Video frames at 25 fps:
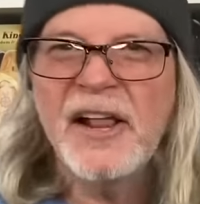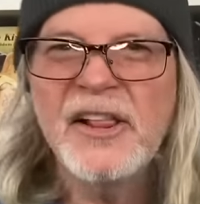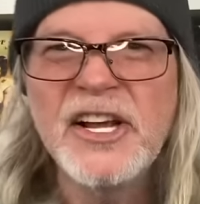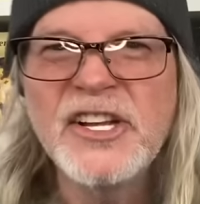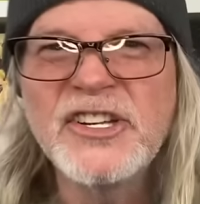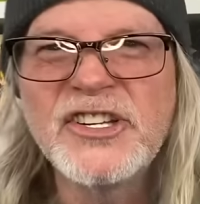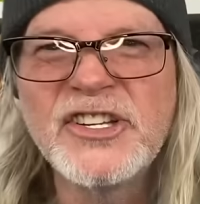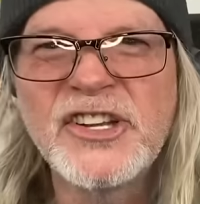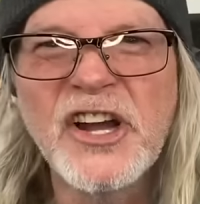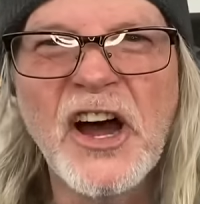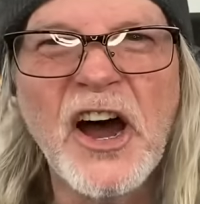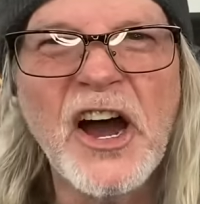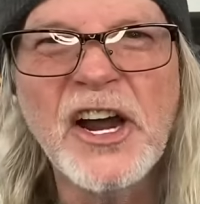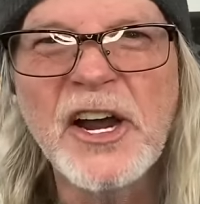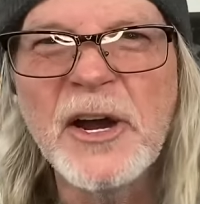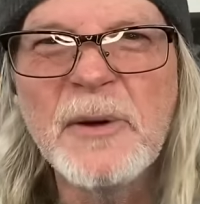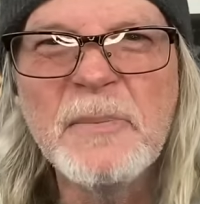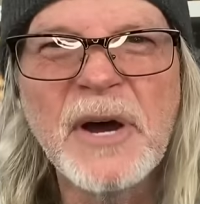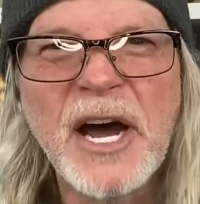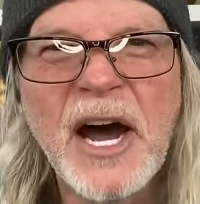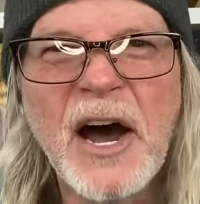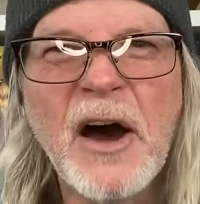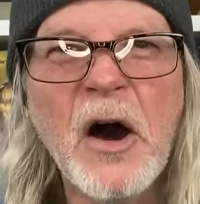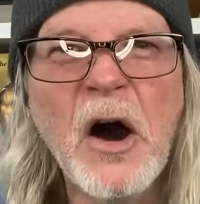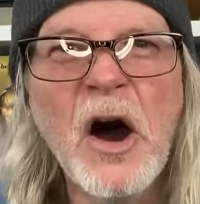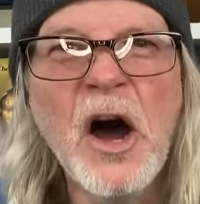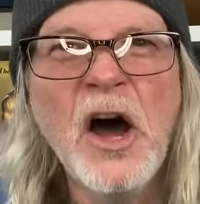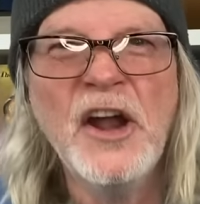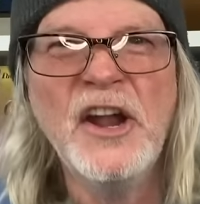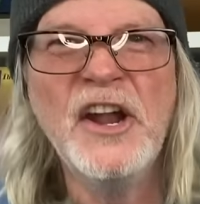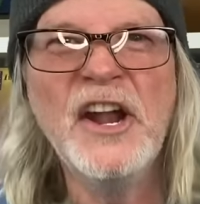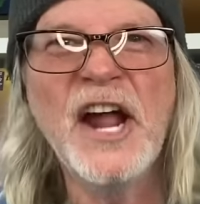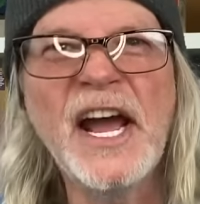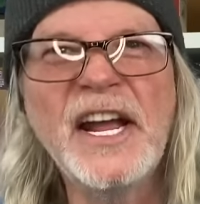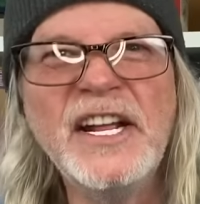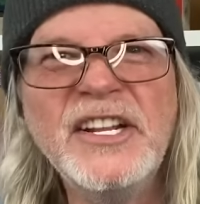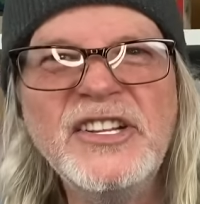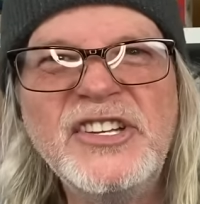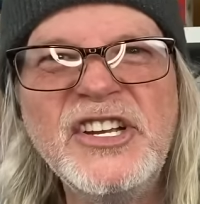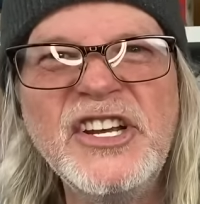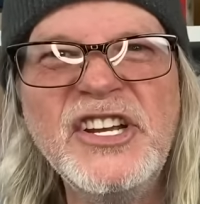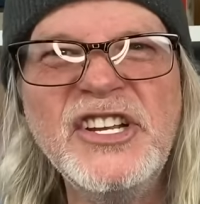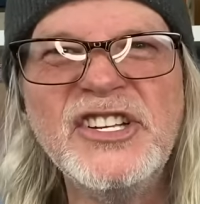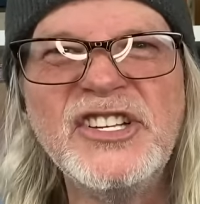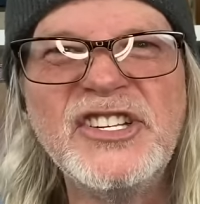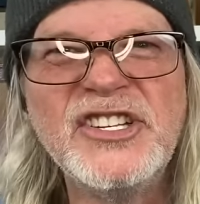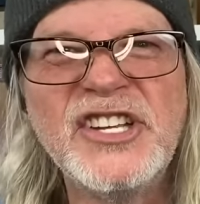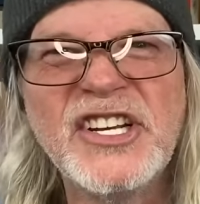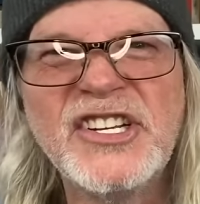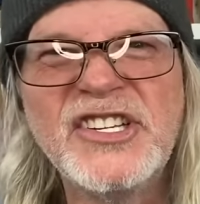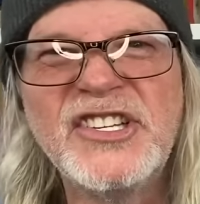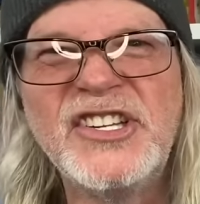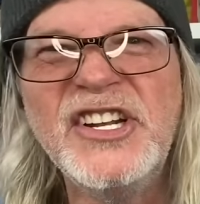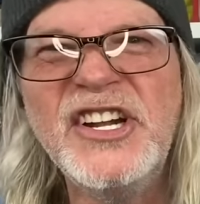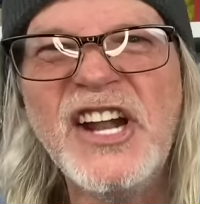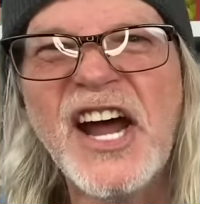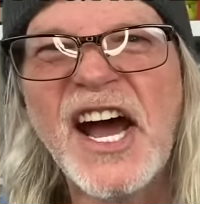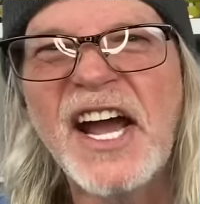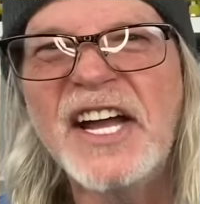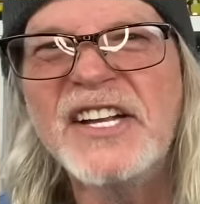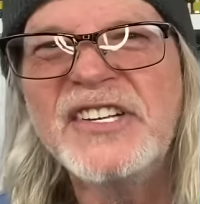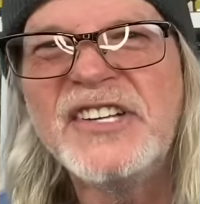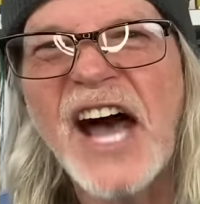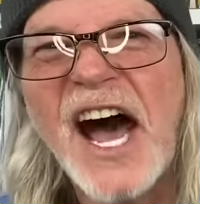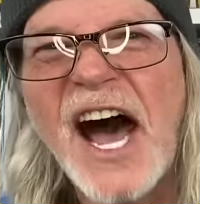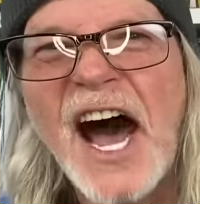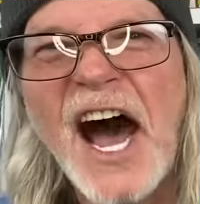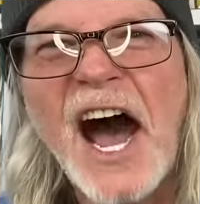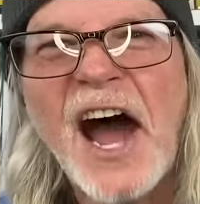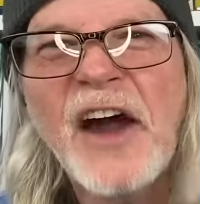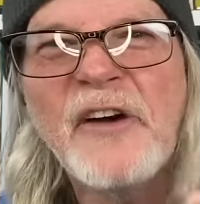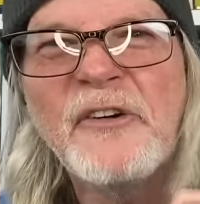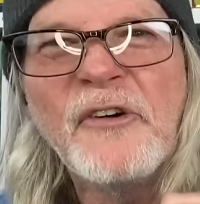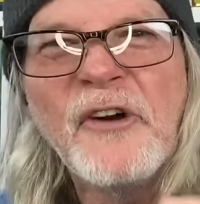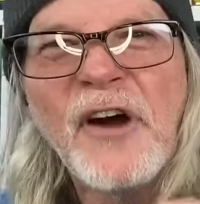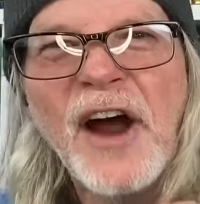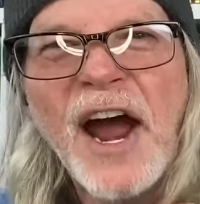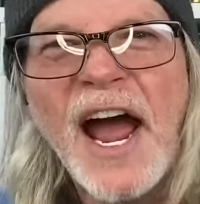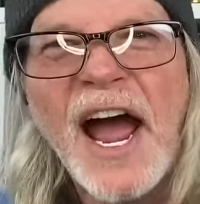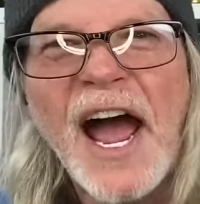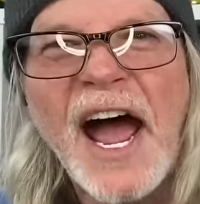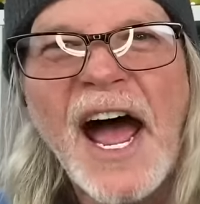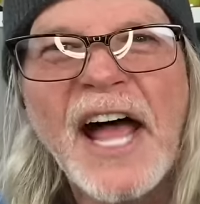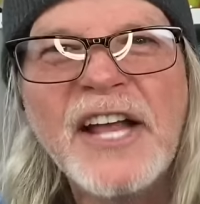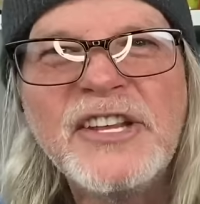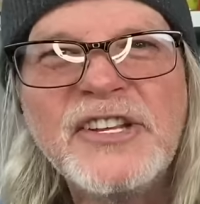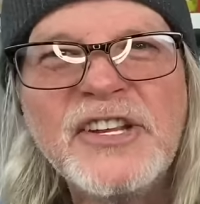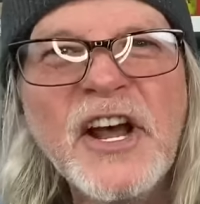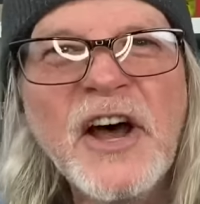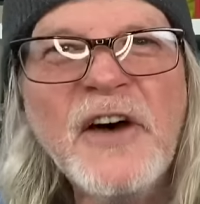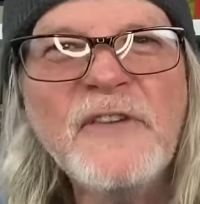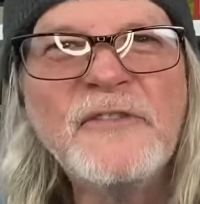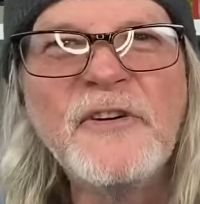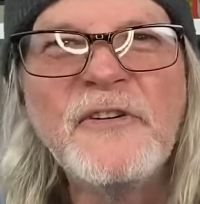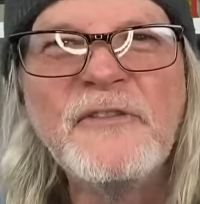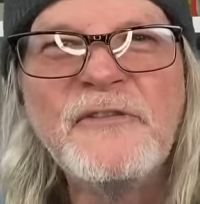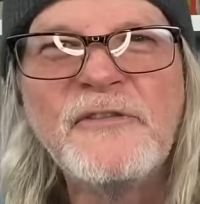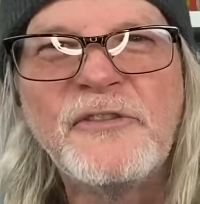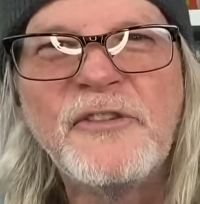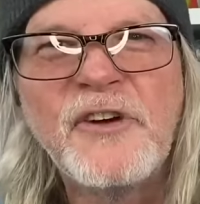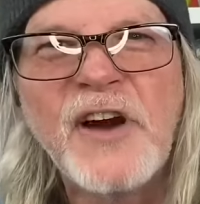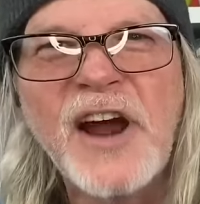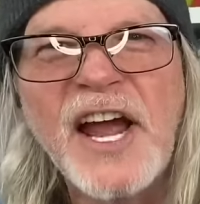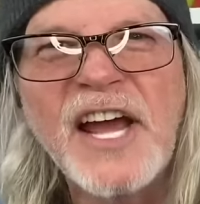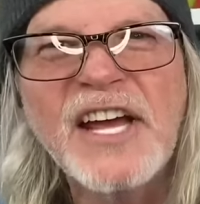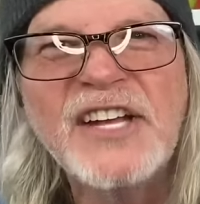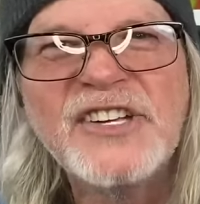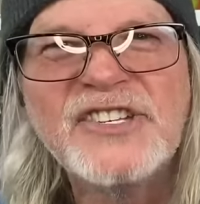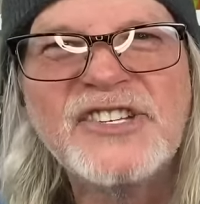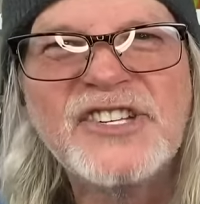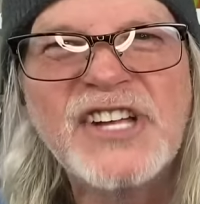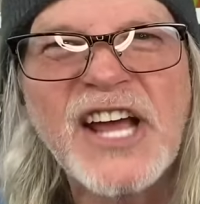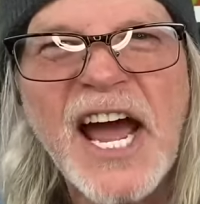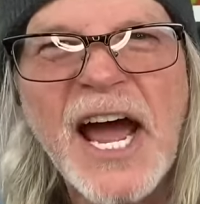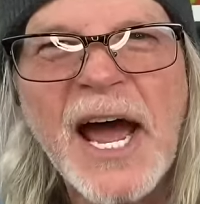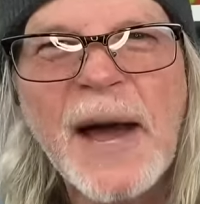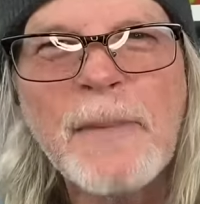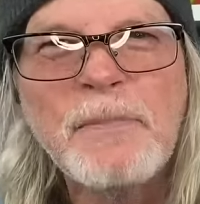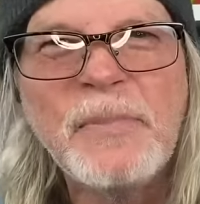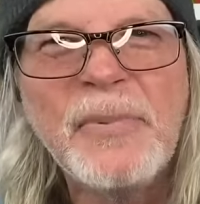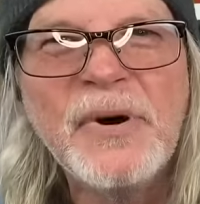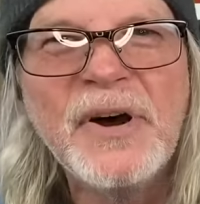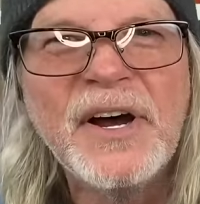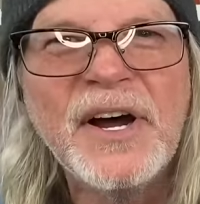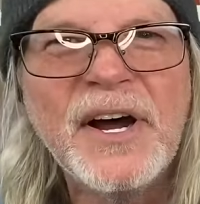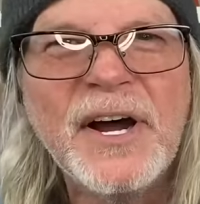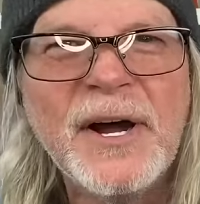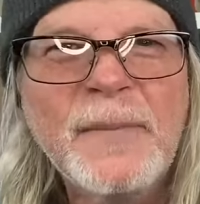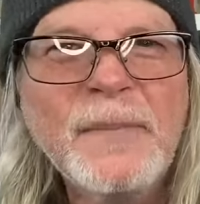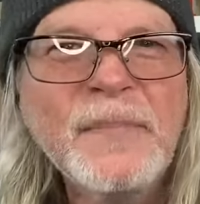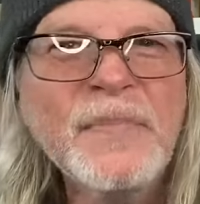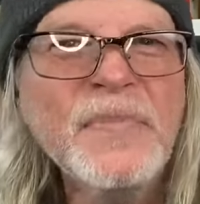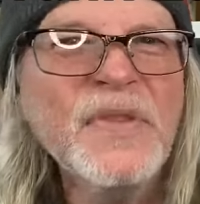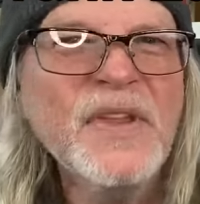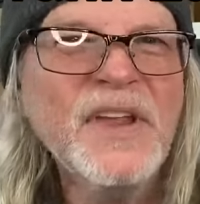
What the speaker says: let's talk about 1969's Hot Rats from Frank Zappa.